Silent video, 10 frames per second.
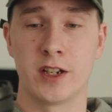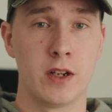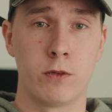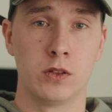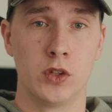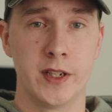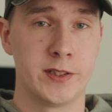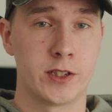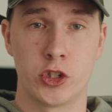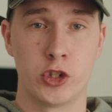different
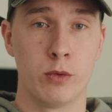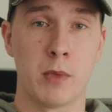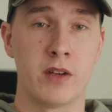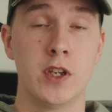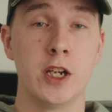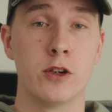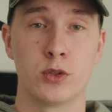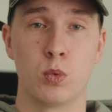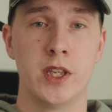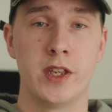lens to shoot my
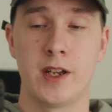videos with.